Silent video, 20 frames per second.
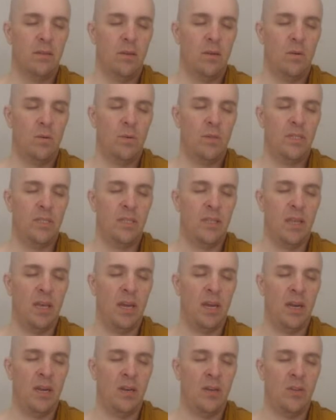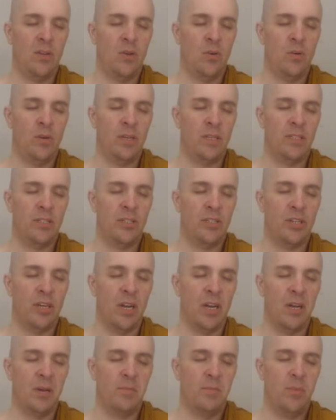Always there, doing its
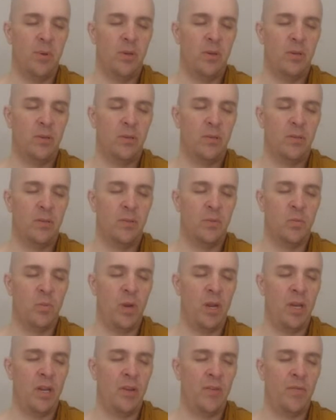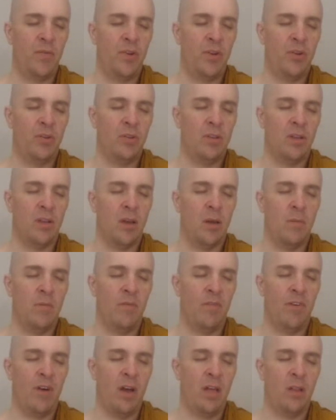job, ready for you to come
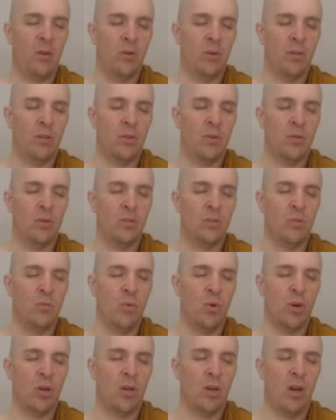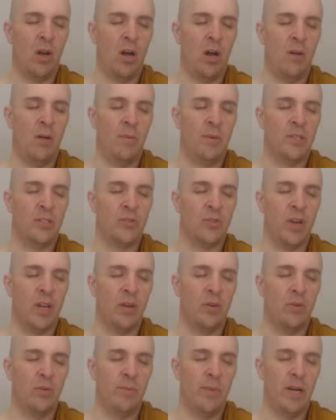follow it towards a more calm and
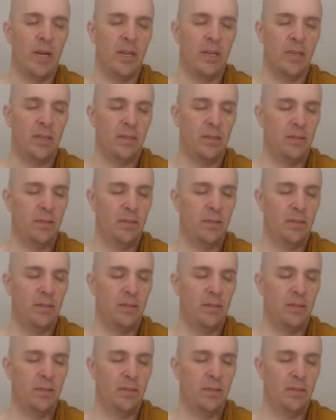tranquil mind.